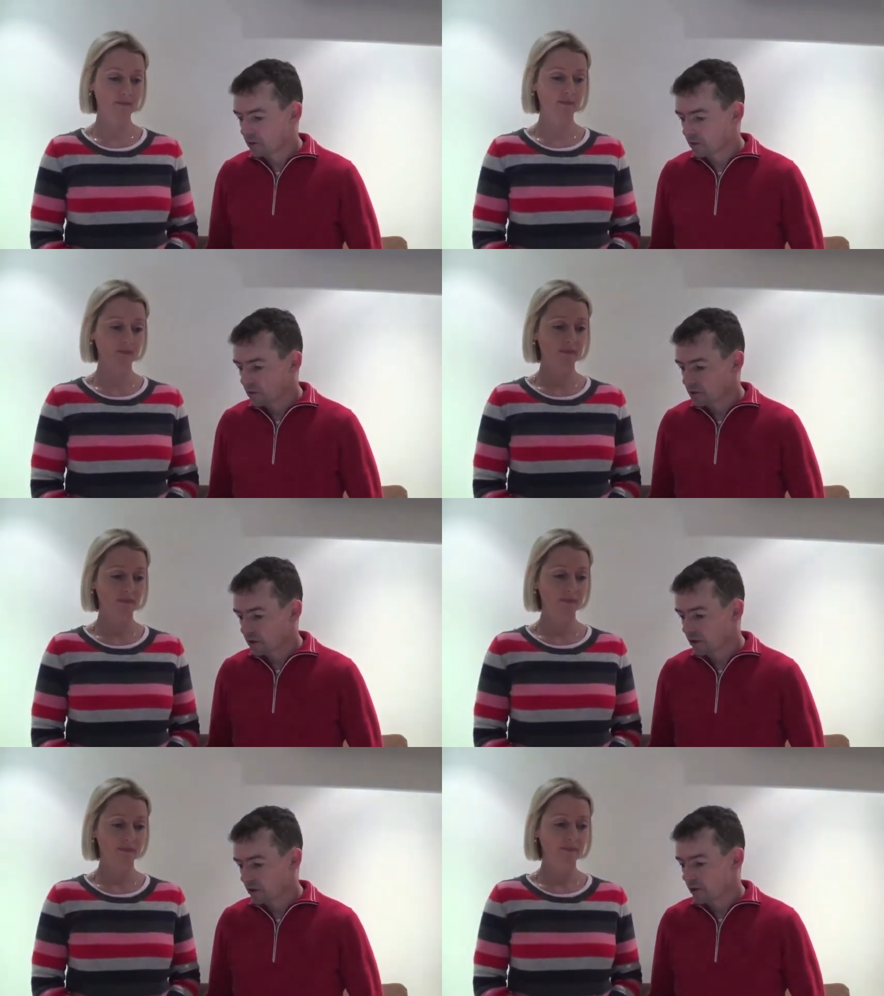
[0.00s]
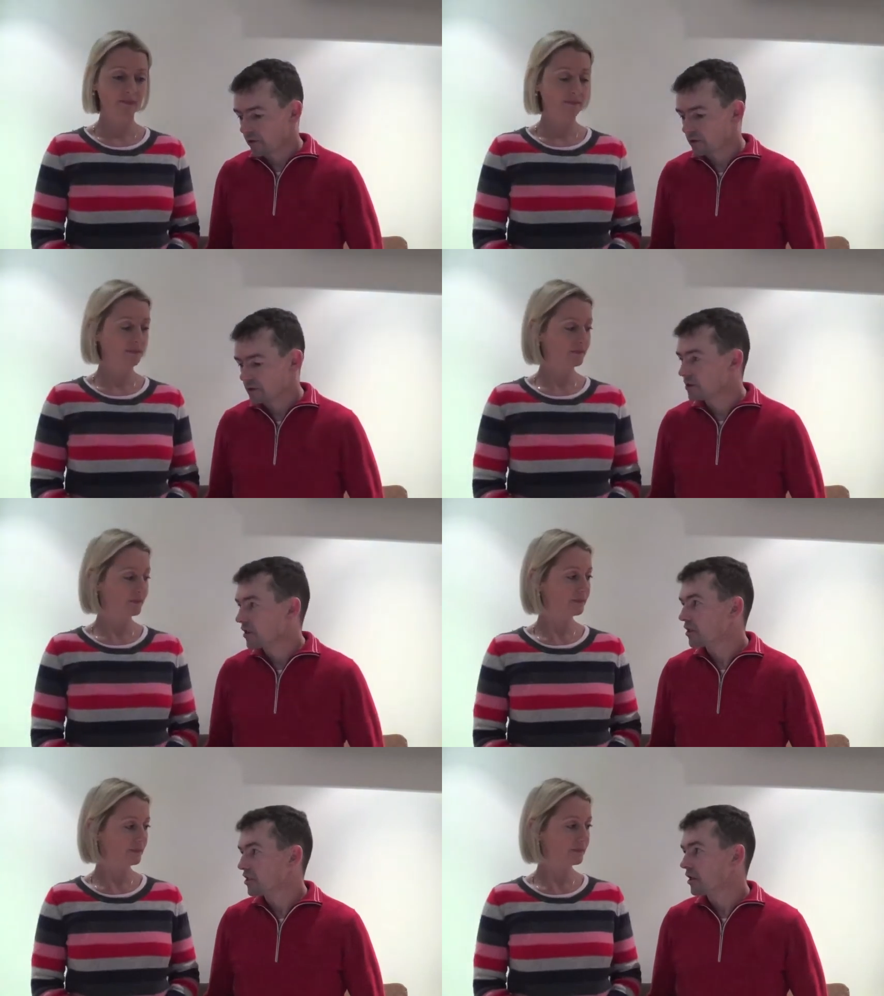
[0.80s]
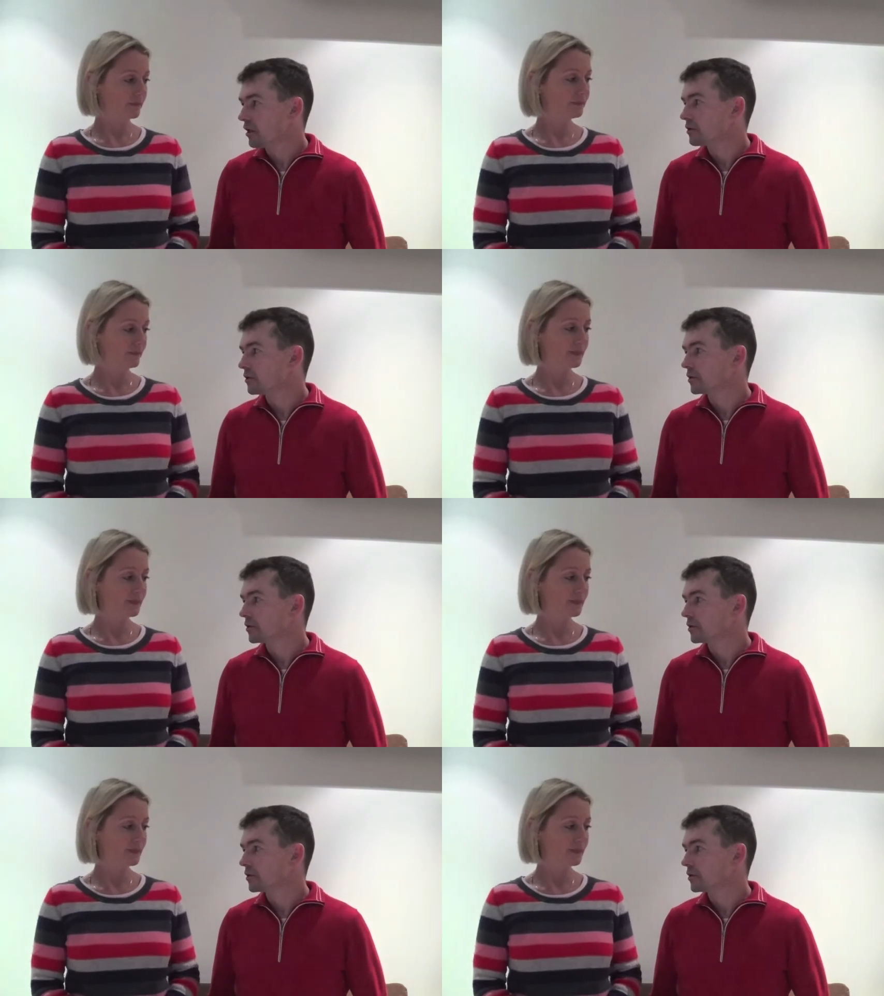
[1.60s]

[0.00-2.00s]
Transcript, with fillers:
Speaker 1: good to get on her and see how she goes.